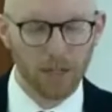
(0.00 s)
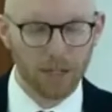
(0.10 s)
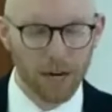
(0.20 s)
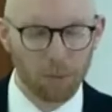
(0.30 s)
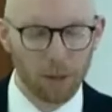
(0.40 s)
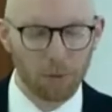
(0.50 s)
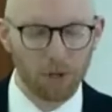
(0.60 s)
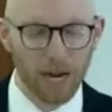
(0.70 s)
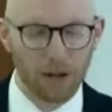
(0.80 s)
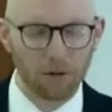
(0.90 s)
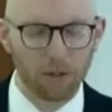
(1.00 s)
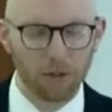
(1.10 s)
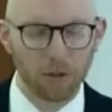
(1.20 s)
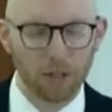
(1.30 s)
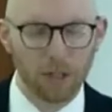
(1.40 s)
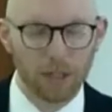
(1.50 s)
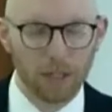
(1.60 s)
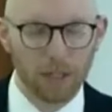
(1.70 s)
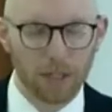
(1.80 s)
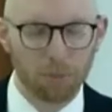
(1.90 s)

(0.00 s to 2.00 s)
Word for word: to tear people down, to uh,